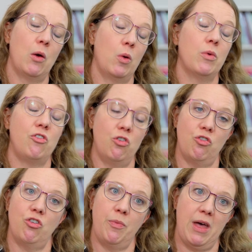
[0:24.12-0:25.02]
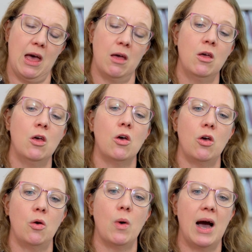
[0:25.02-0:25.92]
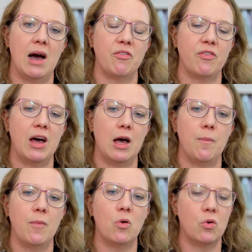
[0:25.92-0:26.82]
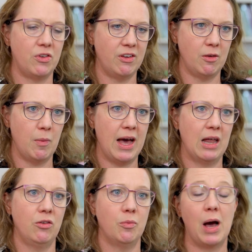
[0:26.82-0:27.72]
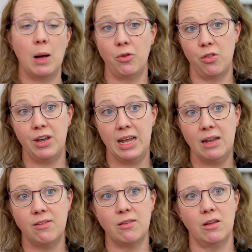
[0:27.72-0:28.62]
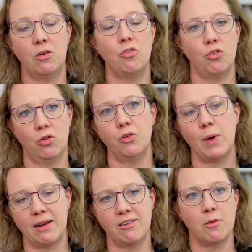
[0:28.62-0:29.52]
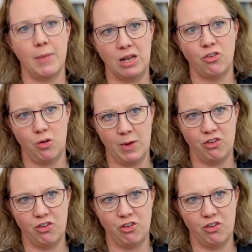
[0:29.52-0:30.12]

I work with the children up there who have autism and perhaps other needs, who struggle to access a mainstream